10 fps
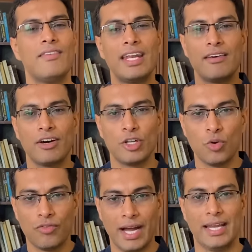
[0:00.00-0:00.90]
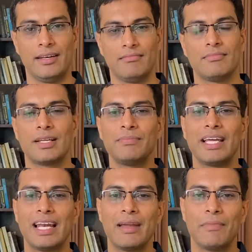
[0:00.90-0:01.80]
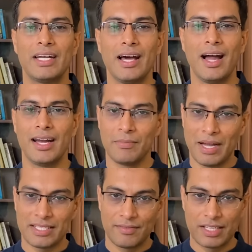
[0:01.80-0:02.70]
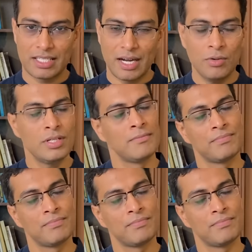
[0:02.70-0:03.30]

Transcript: Whenever you find something like Meta at a massive discount,